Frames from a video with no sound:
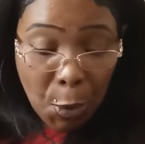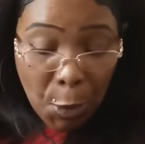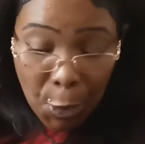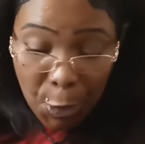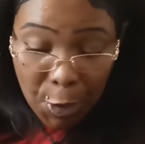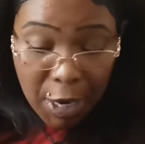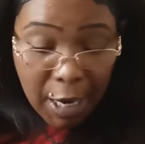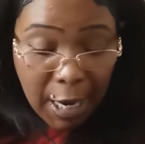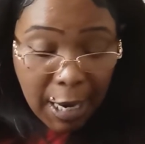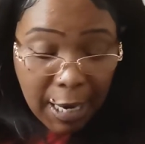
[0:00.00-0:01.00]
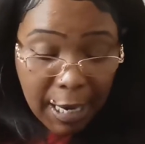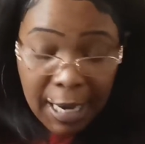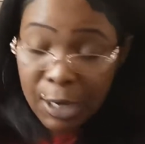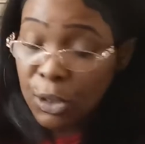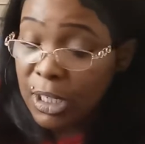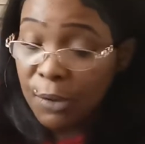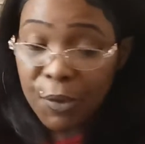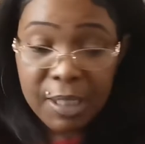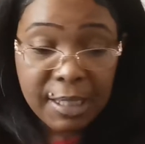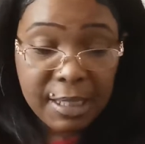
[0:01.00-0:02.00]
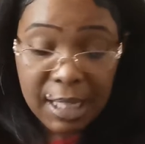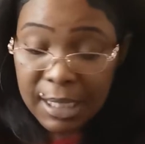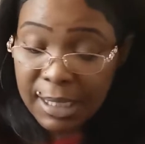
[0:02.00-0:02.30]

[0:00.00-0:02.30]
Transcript: or it could give us